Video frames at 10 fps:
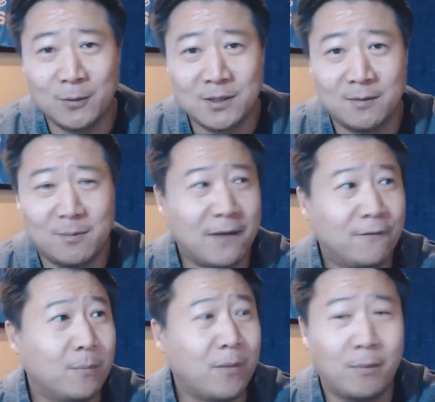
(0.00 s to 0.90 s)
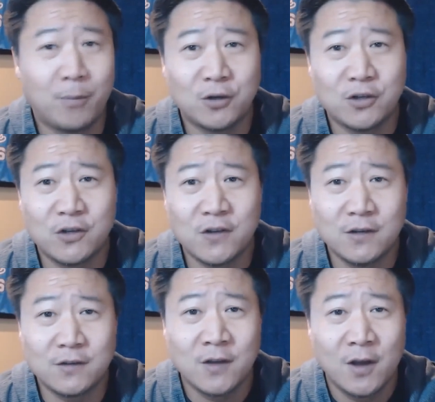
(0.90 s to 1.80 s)
of my football
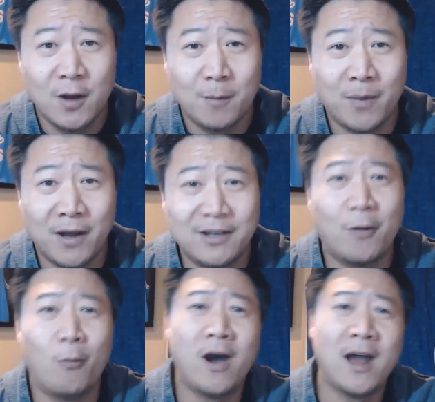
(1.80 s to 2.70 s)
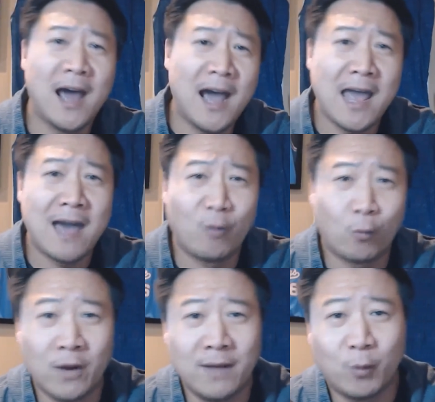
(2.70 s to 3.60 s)
purchases. But you know what? I haven't
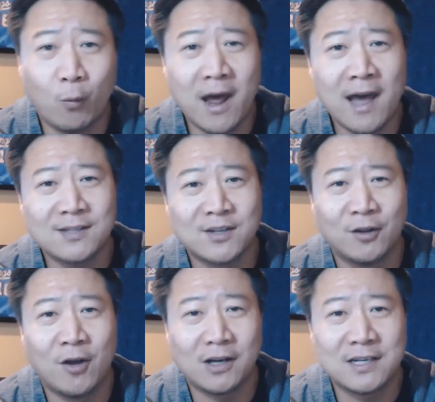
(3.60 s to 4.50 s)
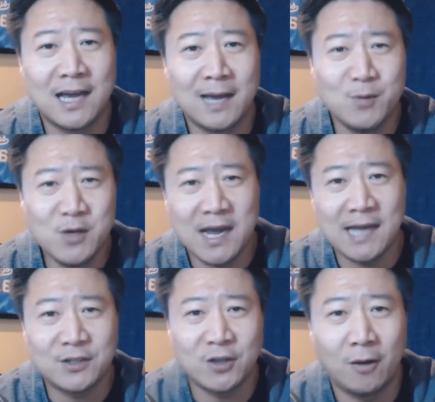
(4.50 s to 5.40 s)
ripped wax in a long time. You guys
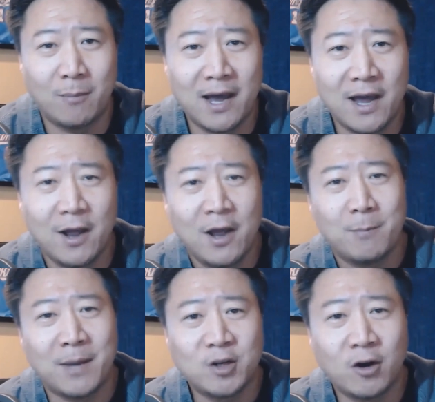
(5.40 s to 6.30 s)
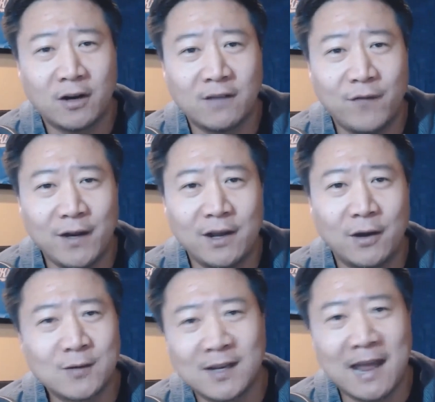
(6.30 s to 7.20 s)
saw my Target
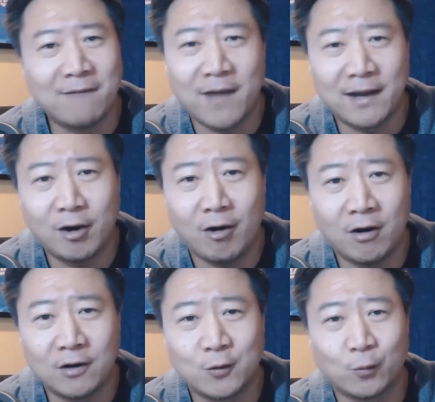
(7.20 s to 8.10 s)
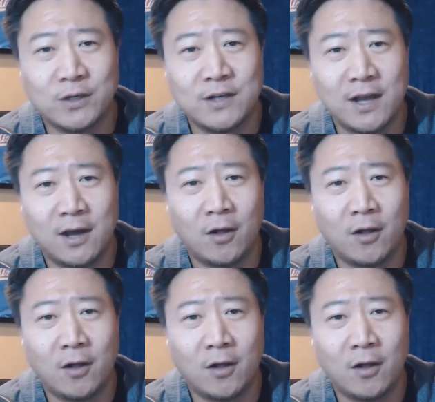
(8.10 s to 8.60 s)
videos. I can't find cards in retail,